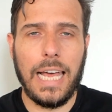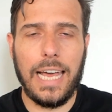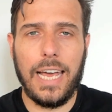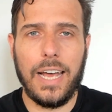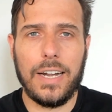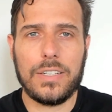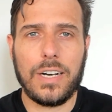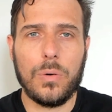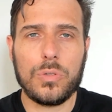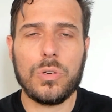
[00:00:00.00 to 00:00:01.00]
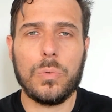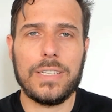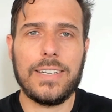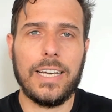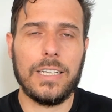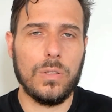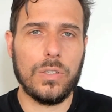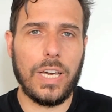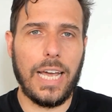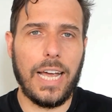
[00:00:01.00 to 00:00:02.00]
And I also want to take a
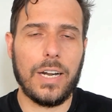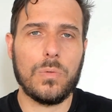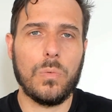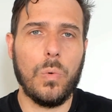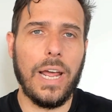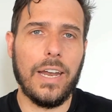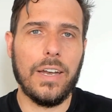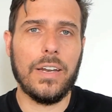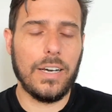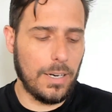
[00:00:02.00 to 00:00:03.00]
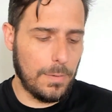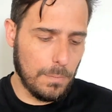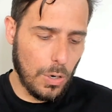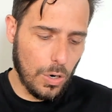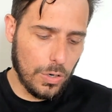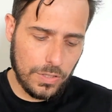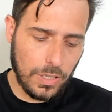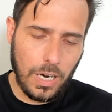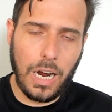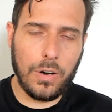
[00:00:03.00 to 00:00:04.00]
look at when Mars and
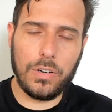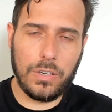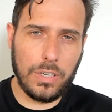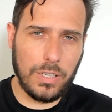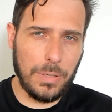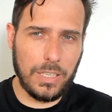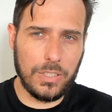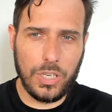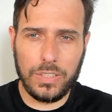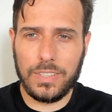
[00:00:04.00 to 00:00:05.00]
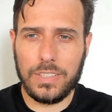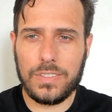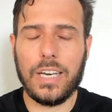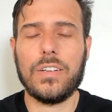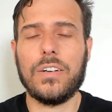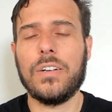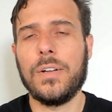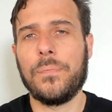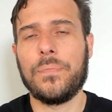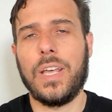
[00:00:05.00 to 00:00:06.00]
Chiron are going to be conjuncting together,
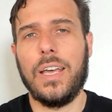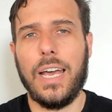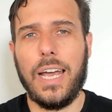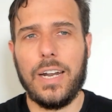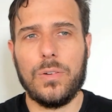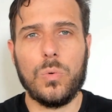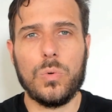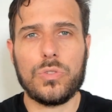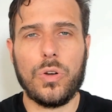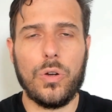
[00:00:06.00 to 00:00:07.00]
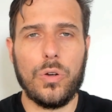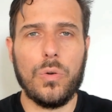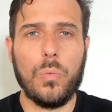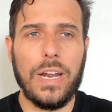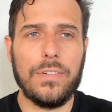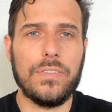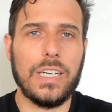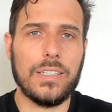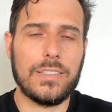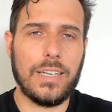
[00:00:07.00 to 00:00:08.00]
and also when
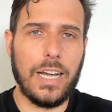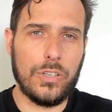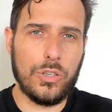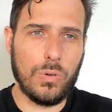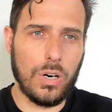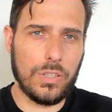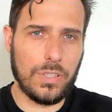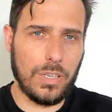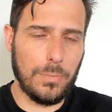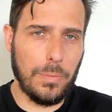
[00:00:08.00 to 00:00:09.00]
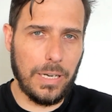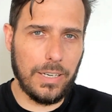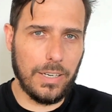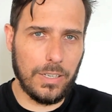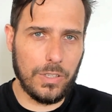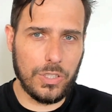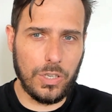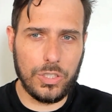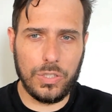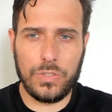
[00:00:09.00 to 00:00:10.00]
Venus and Uranus are going to be making a conjunction.